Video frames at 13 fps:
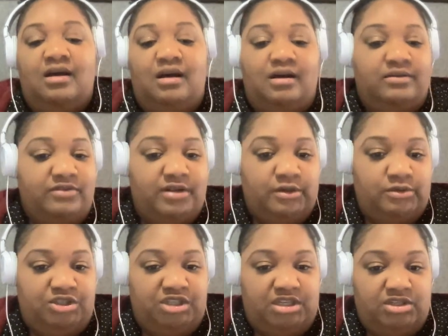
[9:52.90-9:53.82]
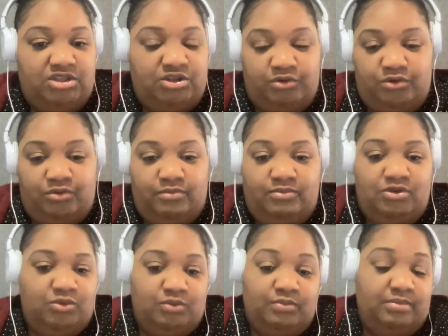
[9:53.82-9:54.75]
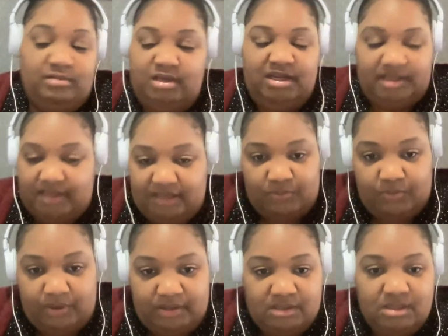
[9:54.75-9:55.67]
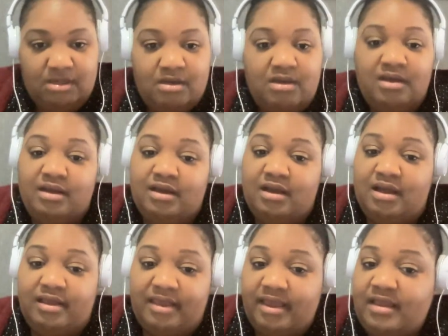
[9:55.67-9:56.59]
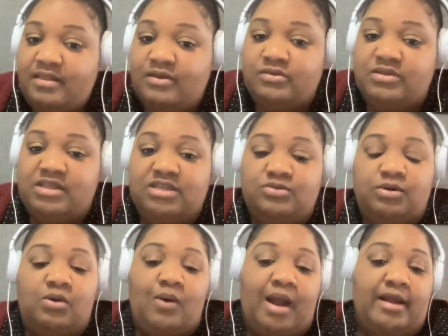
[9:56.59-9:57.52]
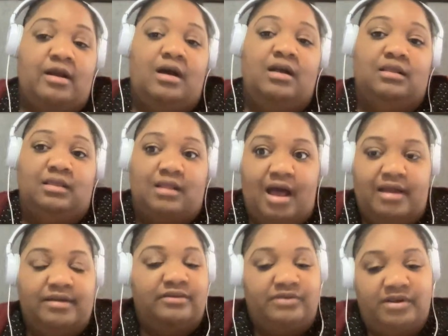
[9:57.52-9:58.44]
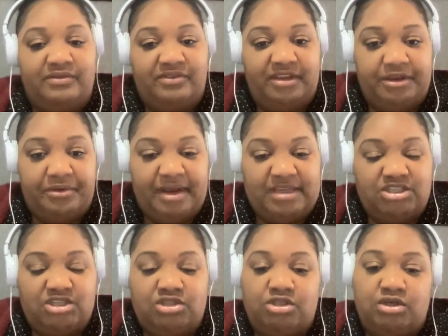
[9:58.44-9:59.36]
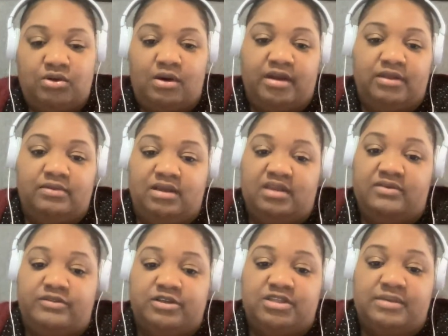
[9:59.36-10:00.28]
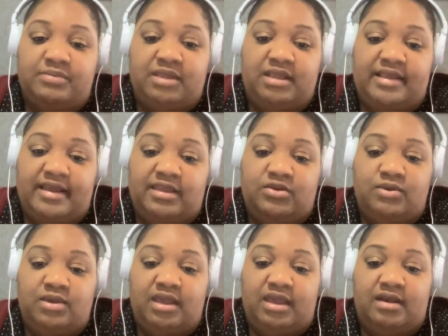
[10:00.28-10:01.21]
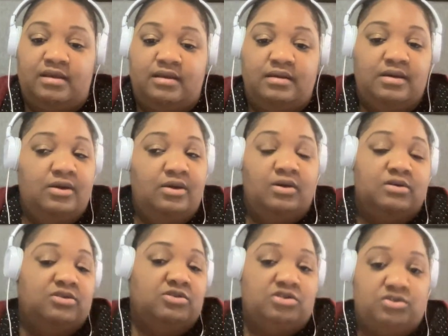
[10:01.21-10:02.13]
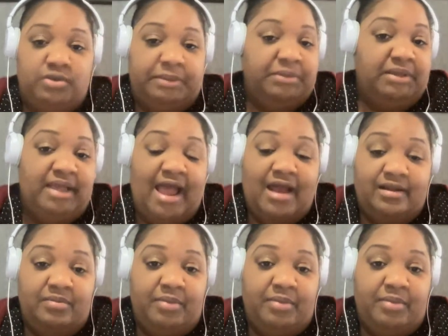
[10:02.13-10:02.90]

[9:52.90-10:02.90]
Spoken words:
of Notion to do anything you want. Again, those things require a lot of configuration. So are you looking for something that you can simply out of